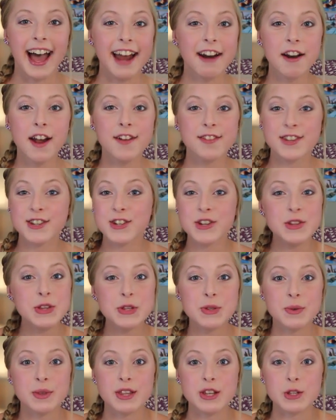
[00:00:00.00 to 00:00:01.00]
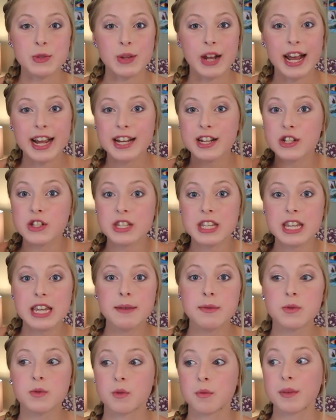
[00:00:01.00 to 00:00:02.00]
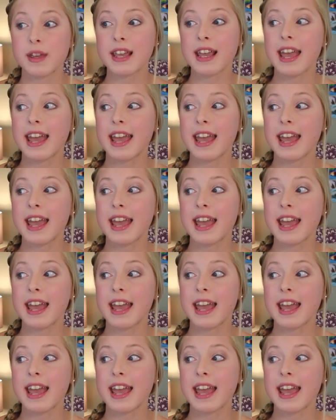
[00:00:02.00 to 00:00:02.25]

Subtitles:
I don't have to do this with this one. I can just keep swimming,